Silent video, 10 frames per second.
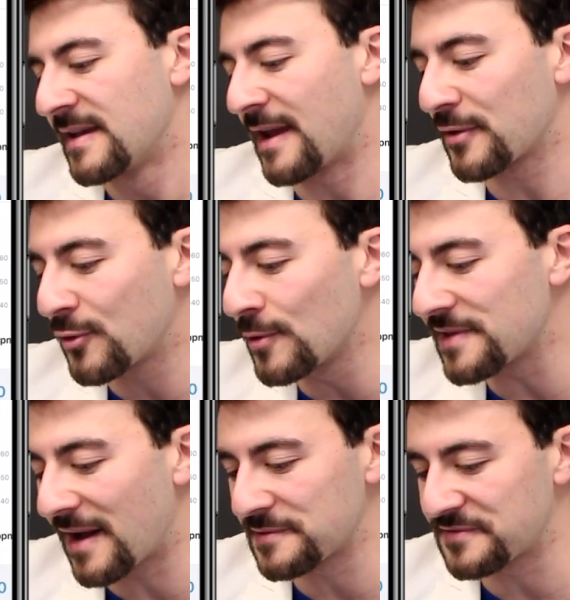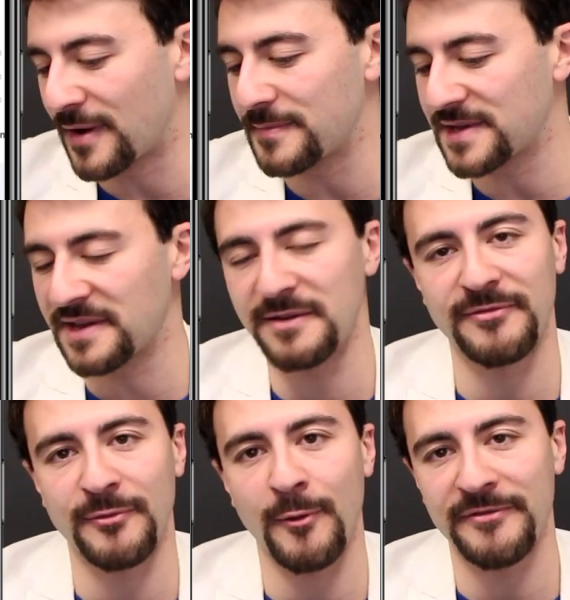Now the cool down was fun because I did
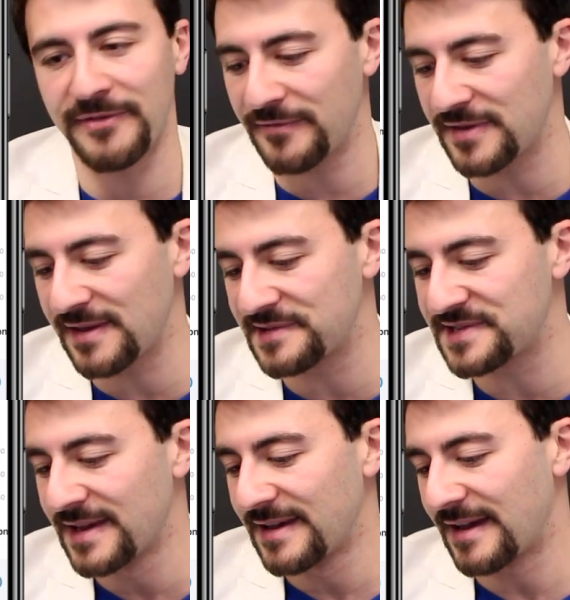450s